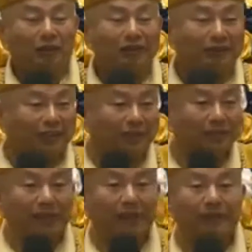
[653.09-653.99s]

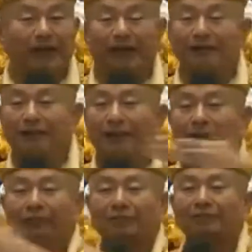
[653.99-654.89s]
So,
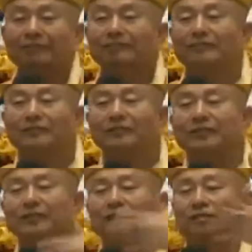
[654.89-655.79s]
this kind of
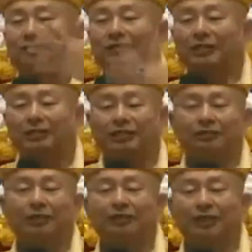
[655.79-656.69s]
person, how could I
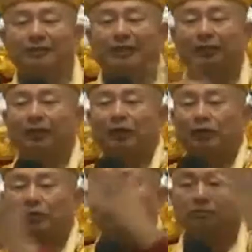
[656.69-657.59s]
deliver
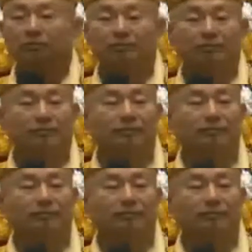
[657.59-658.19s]
sentient beings?